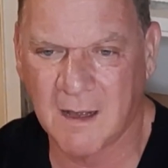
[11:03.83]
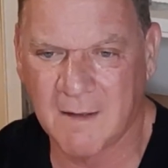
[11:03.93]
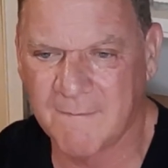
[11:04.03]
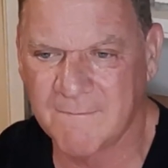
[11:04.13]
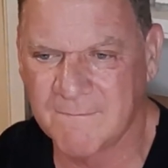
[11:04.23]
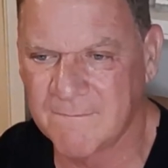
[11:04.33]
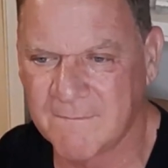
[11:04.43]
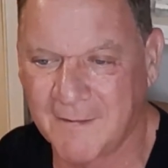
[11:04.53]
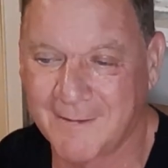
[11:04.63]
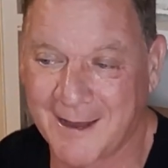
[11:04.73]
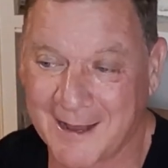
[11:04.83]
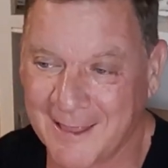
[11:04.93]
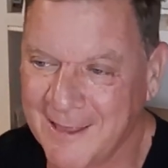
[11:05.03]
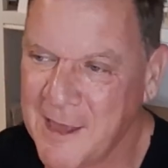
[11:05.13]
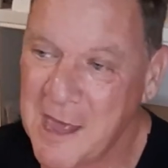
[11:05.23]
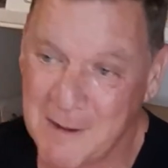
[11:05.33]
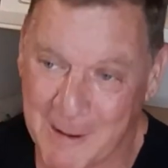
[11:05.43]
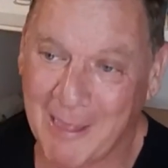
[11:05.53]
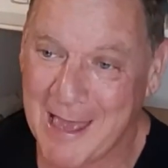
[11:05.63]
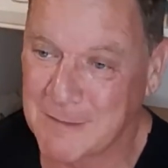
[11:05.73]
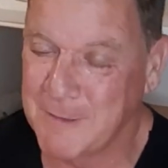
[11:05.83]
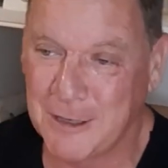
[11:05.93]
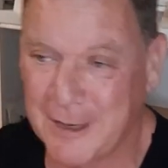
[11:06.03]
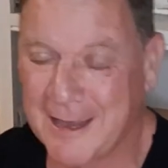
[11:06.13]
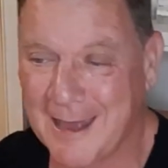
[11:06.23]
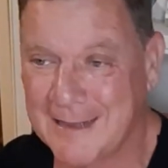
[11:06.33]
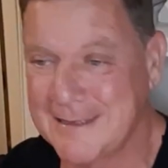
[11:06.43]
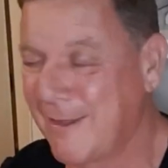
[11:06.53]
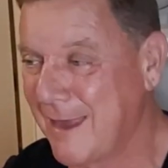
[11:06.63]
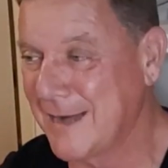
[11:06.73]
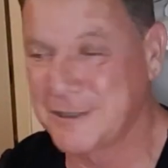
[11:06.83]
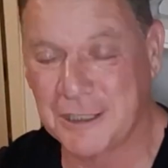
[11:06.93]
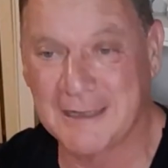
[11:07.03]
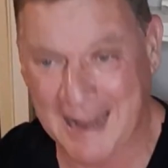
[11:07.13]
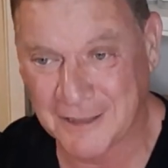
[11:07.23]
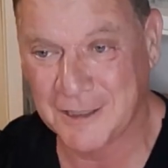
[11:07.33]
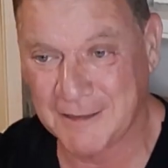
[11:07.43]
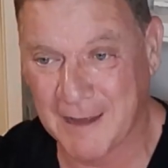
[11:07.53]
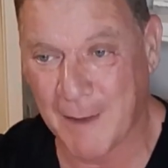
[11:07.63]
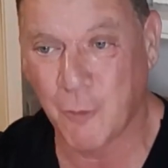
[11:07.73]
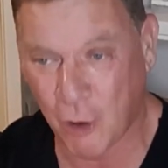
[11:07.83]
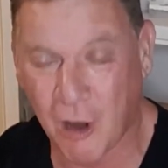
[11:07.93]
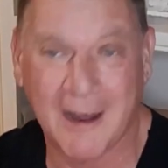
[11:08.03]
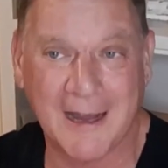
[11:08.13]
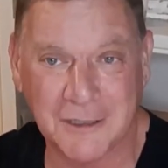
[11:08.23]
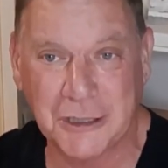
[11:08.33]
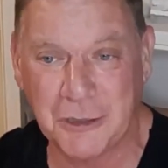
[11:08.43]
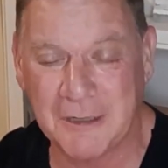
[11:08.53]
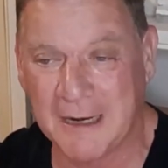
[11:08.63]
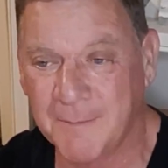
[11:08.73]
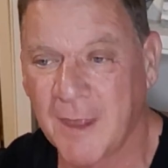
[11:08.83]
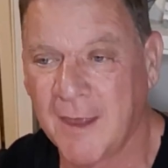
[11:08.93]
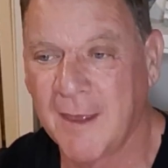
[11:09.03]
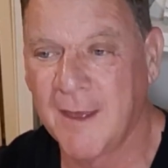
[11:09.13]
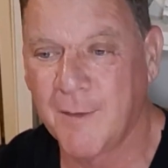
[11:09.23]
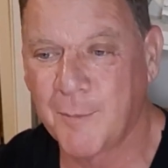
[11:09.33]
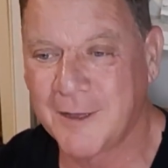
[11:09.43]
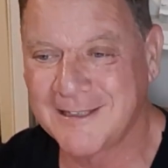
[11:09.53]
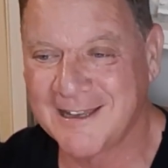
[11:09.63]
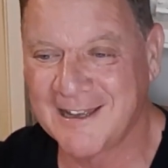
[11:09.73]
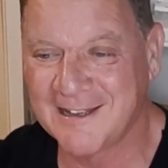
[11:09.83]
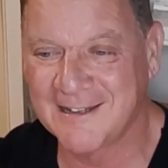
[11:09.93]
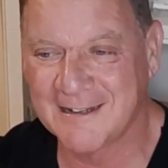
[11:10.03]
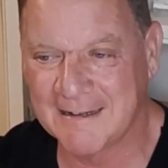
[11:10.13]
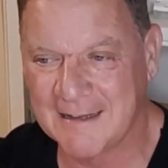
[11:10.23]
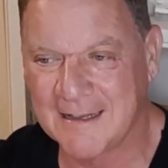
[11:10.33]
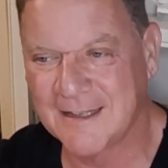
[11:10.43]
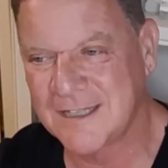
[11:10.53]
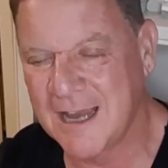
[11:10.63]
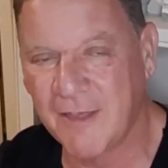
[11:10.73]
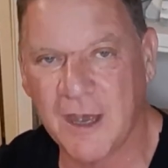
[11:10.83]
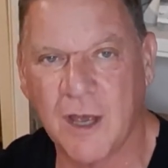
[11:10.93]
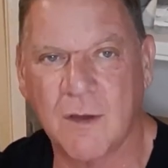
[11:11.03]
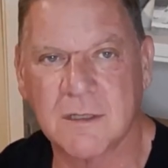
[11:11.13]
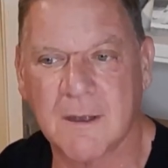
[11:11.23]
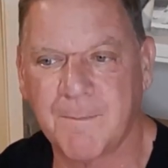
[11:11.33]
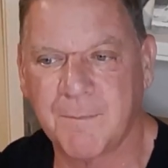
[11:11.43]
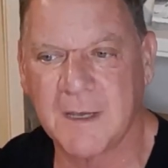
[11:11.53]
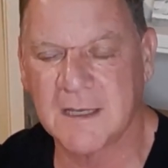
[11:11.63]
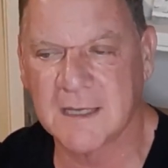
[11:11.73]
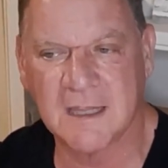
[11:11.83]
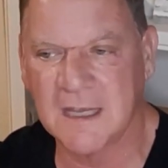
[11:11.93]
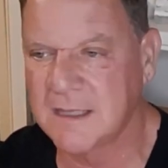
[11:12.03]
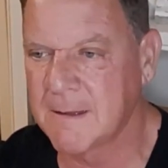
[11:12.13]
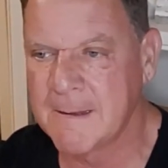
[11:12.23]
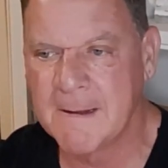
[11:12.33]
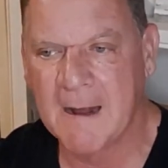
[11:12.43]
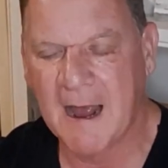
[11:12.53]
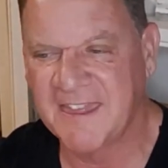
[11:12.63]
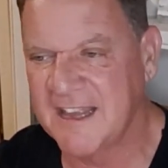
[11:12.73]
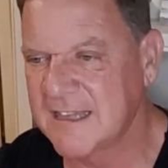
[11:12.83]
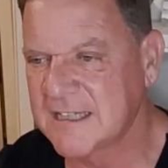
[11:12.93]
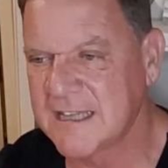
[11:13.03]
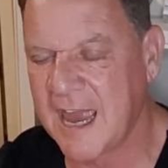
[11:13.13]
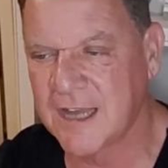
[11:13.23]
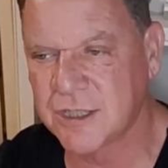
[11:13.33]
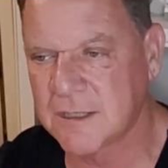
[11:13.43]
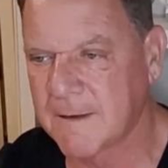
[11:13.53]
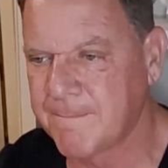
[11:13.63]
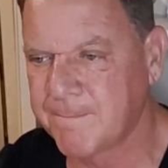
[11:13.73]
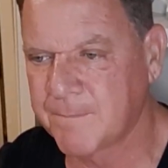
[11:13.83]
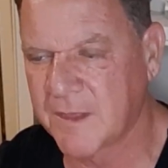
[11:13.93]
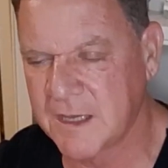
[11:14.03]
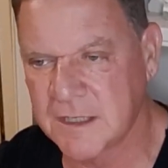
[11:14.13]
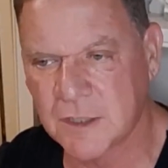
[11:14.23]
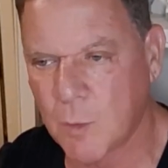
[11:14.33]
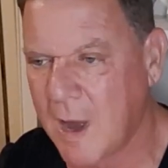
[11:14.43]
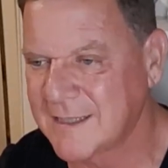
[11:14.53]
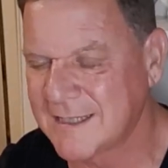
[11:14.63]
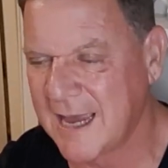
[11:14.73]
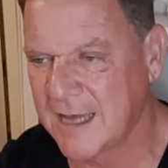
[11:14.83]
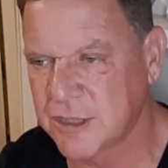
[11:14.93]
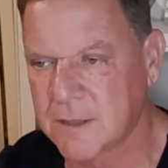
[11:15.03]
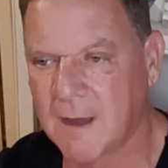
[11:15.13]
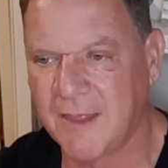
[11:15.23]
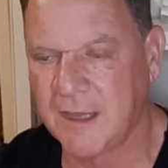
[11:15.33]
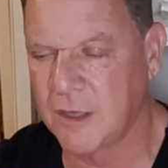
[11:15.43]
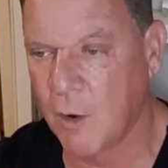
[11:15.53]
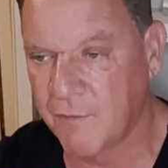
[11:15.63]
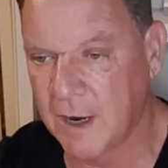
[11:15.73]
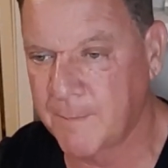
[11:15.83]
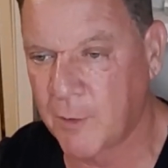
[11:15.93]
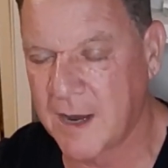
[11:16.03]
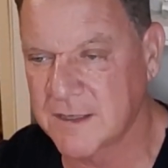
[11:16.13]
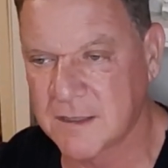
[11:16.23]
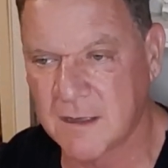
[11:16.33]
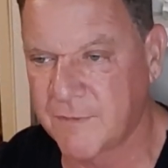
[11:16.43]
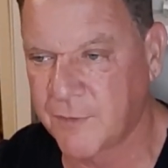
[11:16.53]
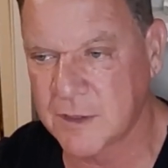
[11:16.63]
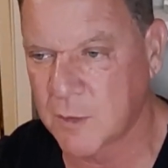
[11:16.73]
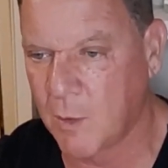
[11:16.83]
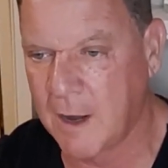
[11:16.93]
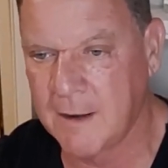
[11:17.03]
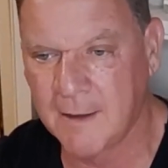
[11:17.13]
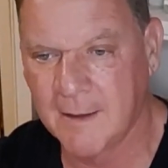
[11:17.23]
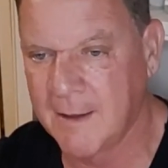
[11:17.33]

Um, at my last meet, you could kind of tell, actually, actually, I'm wrong. I actually do need them. But uh, see how that goes. Because I think, I think the snatch, I think the squat snatch, I think the overhead press and the front squat,